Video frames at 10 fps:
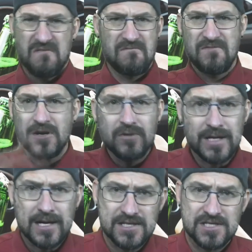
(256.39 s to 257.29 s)

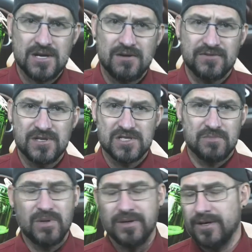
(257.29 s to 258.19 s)
figuring out
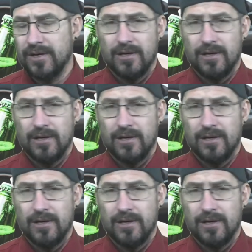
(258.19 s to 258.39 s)
self-discipline.